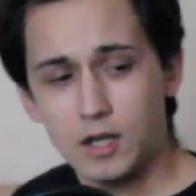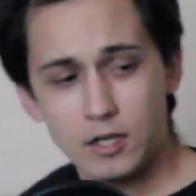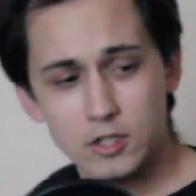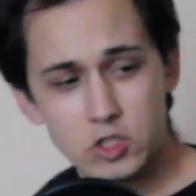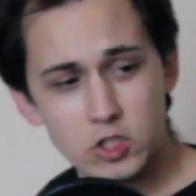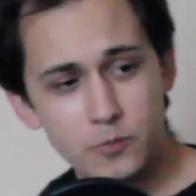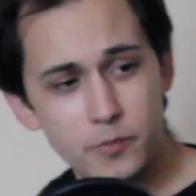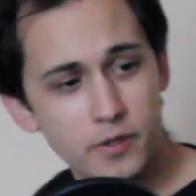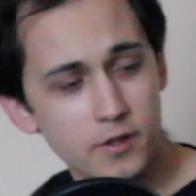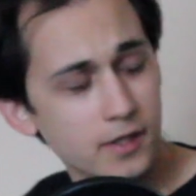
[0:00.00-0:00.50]
I
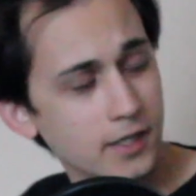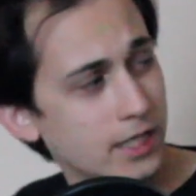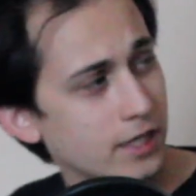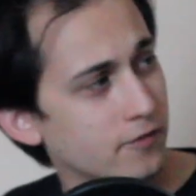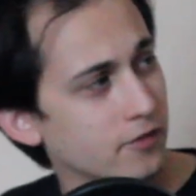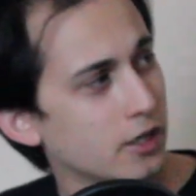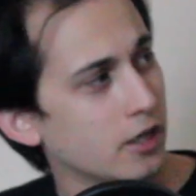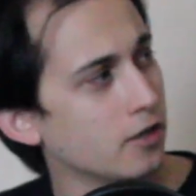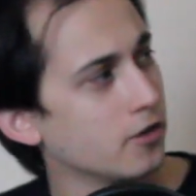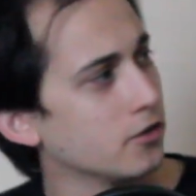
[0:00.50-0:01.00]
should be like
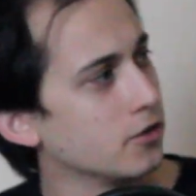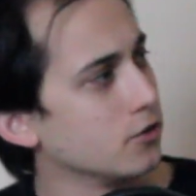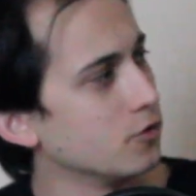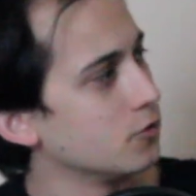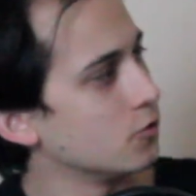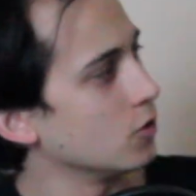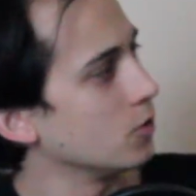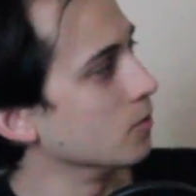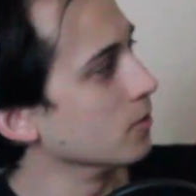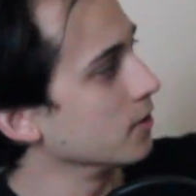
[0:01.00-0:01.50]
every other
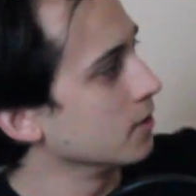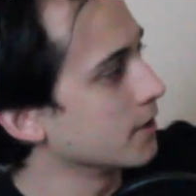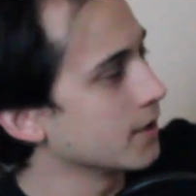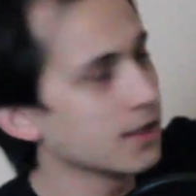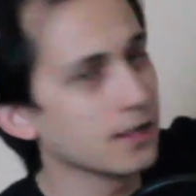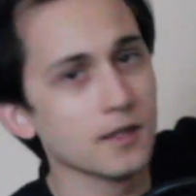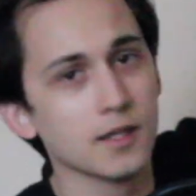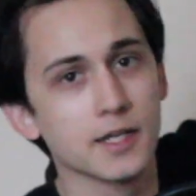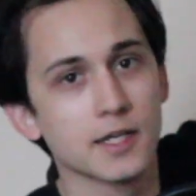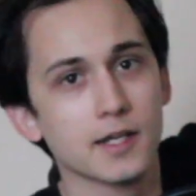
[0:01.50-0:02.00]
YouTuber and
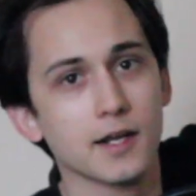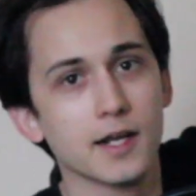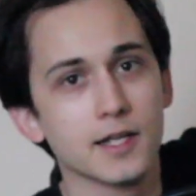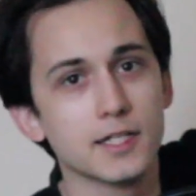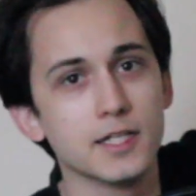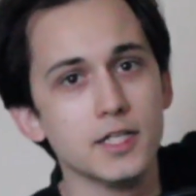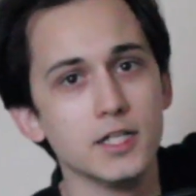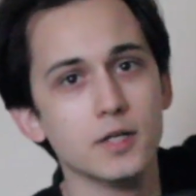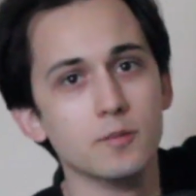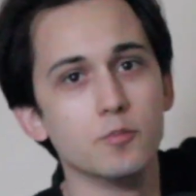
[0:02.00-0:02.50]
get like an
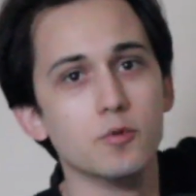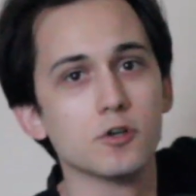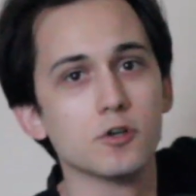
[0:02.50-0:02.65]
IKEA